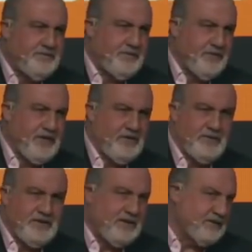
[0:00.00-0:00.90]
rare
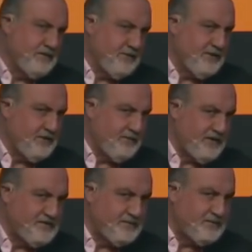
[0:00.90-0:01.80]
but not completely
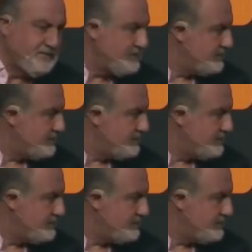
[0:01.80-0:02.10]
impossible.